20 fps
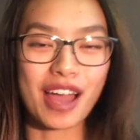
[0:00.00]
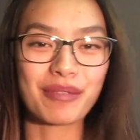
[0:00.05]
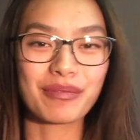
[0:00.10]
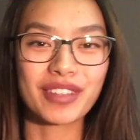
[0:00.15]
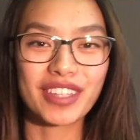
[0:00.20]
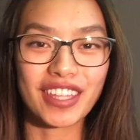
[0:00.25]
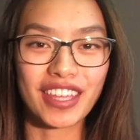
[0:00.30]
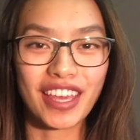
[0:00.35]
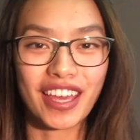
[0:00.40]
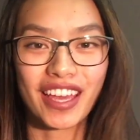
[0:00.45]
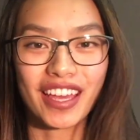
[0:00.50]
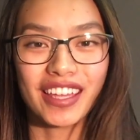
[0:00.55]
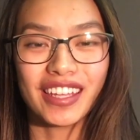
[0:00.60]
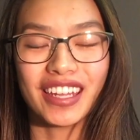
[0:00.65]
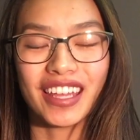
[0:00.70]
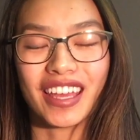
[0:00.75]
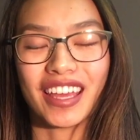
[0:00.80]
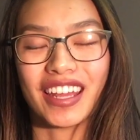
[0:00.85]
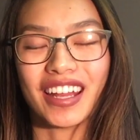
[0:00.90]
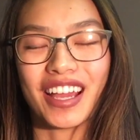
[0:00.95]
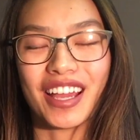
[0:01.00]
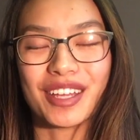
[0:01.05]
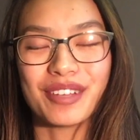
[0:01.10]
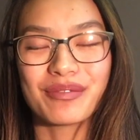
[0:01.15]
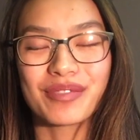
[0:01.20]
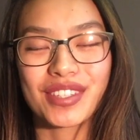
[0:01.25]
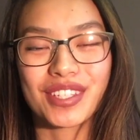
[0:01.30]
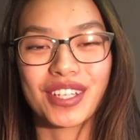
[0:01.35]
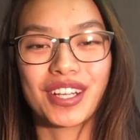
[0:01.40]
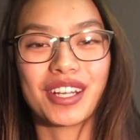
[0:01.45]
I'm Kian and I
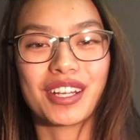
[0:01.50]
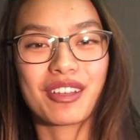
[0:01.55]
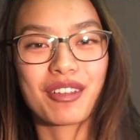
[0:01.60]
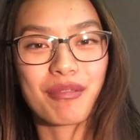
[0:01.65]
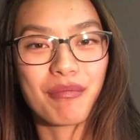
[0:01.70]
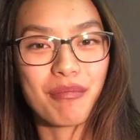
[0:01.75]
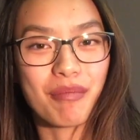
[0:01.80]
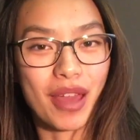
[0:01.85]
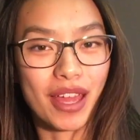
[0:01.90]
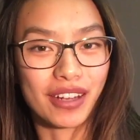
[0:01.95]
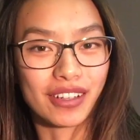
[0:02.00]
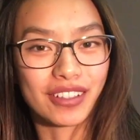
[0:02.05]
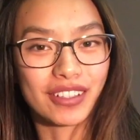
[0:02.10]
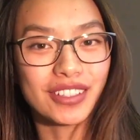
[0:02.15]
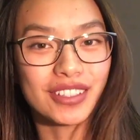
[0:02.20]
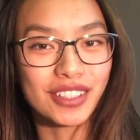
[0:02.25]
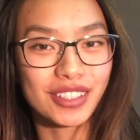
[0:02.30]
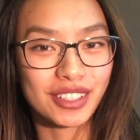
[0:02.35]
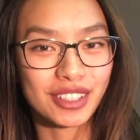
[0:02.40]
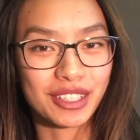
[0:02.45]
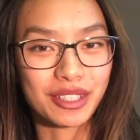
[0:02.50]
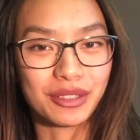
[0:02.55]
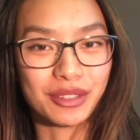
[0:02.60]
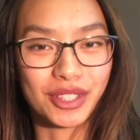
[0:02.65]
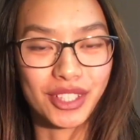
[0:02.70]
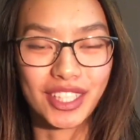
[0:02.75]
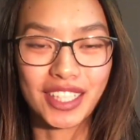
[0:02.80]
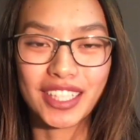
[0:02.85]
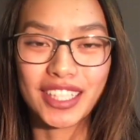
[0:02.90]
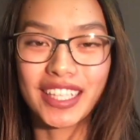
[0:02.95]
am starting medical
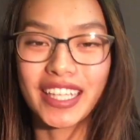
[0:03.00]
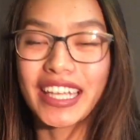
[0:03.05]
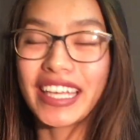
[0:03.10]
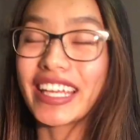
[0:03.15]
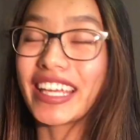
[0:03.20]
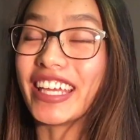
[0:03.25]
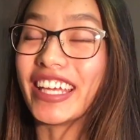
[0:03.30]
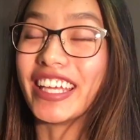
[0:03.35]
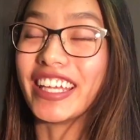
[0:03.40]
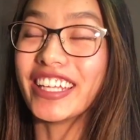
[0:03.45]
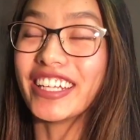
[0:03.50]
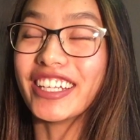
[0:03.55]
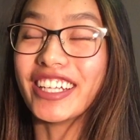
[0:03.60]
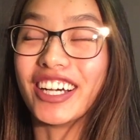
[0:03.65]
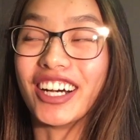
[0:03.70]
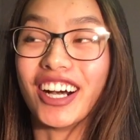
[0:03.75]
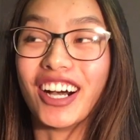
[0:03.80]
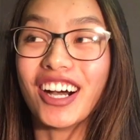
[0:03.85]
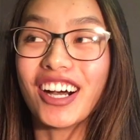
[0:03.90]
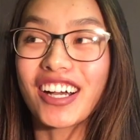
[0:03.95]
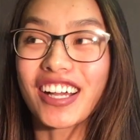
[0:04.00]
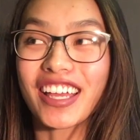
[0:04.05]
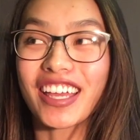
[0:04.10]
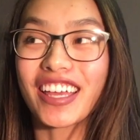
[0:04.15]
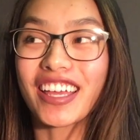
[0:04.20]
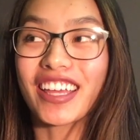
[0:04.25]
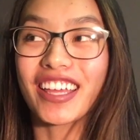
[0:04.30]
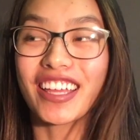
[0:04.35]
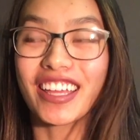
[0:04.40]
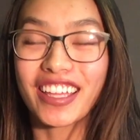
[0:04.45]
school in
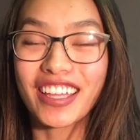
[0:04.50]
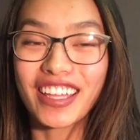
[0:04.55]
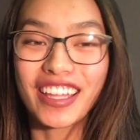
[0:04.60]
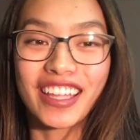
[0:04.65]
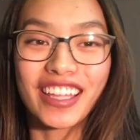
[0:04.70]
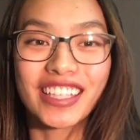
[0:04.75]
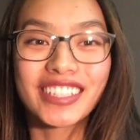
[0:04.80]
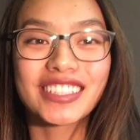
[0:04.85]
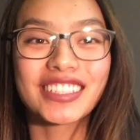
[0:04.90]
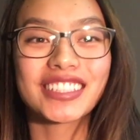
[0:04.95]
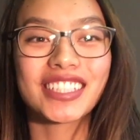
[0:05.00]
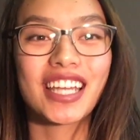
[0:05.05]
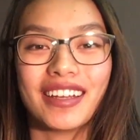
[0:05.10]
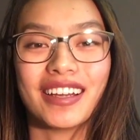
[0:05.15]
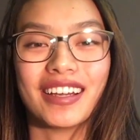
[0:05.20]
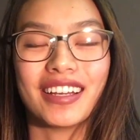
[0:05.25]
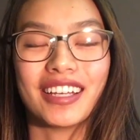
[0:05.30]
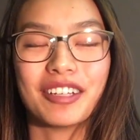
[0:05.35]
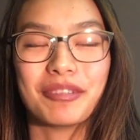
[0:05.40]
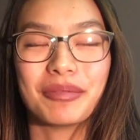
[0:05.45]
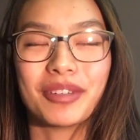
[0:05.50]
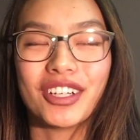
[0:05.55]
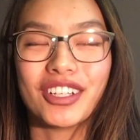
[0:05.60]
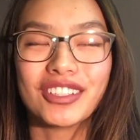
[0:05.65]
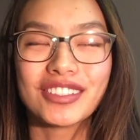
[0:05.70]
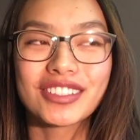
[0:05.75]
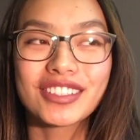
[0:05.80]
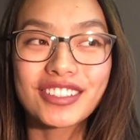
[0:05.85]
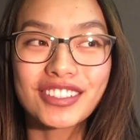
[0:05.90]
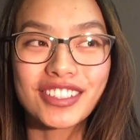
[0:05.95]
August. I am
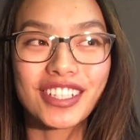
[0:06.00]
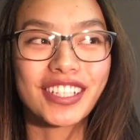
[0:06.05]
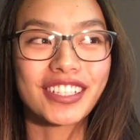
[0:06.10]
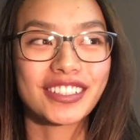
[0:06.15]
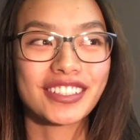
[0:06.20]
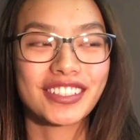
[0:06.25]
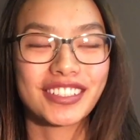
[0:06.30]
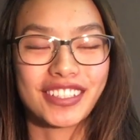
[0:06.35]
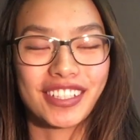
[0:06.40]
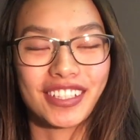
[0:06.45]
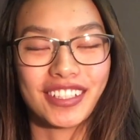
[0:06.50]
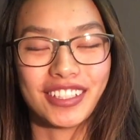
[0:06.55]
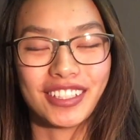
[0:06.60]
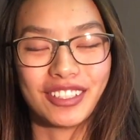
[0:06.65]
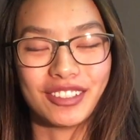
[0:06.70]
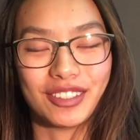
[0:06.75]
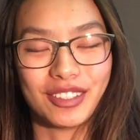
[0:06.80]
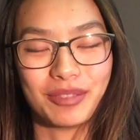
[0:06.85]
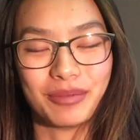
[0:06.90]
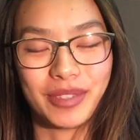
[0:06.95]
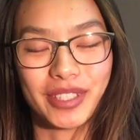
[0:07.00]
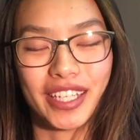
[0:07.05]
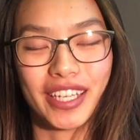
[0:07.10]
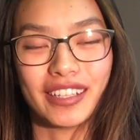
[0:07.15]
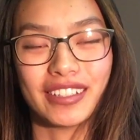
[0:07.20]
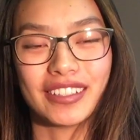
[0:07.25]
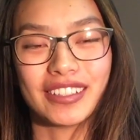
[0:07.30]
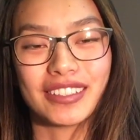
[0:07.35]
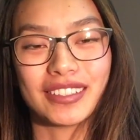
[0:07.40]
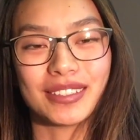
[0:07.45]
also trying to start a YouTube
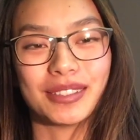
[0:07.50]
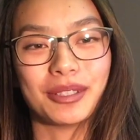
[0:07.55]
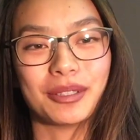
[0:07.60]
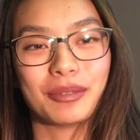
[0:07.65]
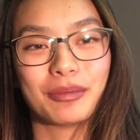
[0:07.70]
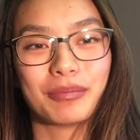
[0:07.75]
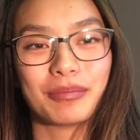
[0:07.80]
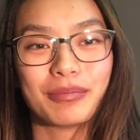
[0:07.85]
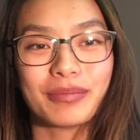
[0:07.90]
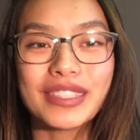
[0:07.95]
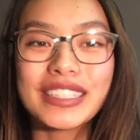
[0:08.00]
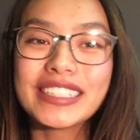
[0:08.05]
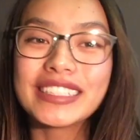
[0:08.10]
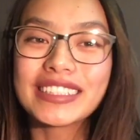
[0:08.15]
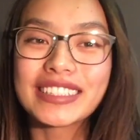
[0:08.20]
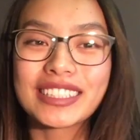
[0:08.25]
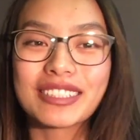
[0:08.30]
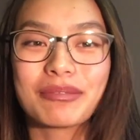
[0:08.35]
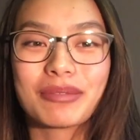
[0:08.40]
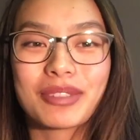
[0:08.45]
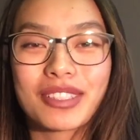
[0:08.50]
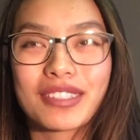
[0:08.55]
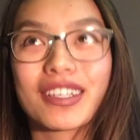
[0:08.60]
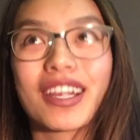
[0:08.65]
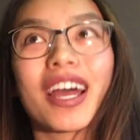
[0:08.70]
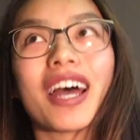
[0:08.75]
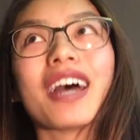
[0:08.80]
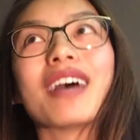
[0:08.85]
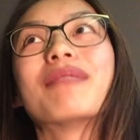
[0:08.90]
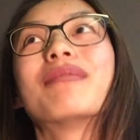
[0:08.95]
channel, so please
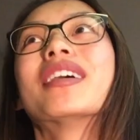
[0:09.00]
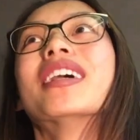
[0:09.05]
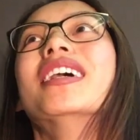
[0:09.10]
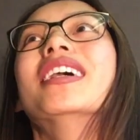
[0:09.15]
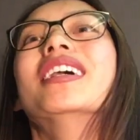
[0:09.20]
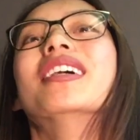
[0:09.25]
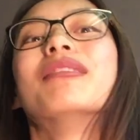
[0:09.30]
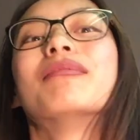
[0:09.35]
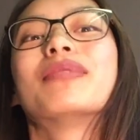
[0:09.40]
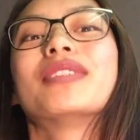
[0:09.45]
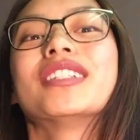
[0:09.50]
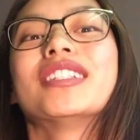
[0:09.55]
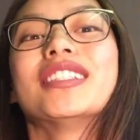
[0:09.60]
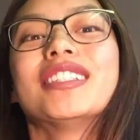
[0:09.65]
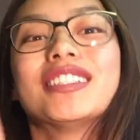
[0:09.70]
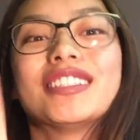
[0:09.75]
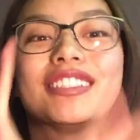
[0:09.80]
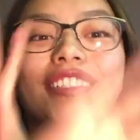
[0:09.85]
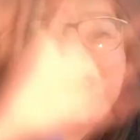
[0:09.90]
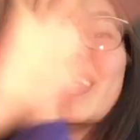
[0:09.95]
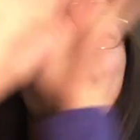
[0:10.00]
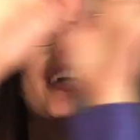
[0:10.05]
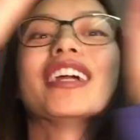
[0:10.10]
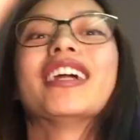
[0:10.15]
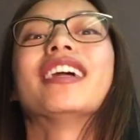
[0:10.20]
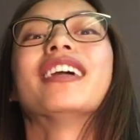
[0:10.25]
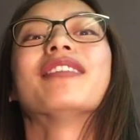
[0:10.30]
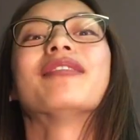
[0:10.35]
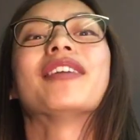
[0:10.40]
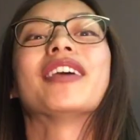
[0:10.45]
subscribe, please
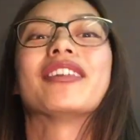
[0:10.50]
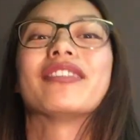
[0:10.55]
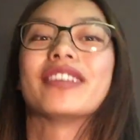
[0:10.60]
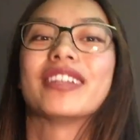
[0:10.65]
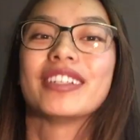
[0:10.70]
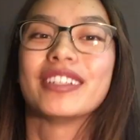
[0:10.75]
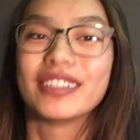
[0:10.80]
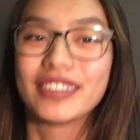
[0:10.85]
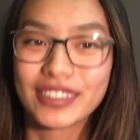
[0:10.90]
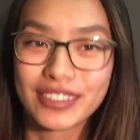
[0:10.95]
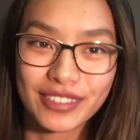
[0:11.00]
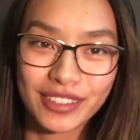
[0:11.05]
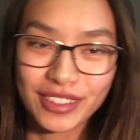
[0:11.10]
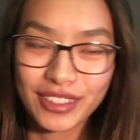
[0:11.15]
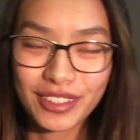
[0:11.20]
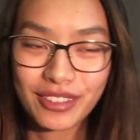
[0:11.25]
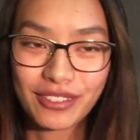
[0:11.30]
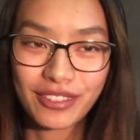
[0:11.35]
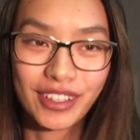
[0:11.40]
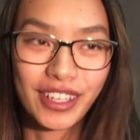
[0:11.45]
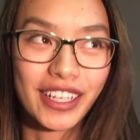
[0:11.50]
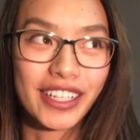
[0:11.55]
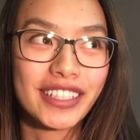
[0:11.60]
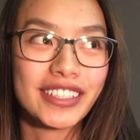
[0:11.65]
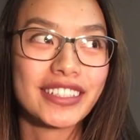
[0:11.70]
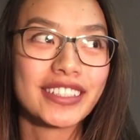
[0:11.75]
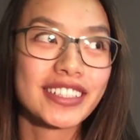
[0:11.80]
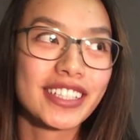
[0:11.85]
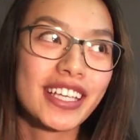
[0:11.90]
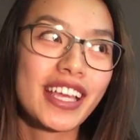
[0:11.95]
share my videos with your
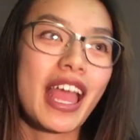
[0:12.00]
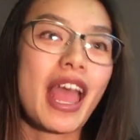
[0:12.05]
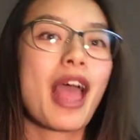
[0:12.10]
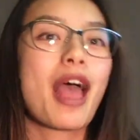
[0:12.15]
friends,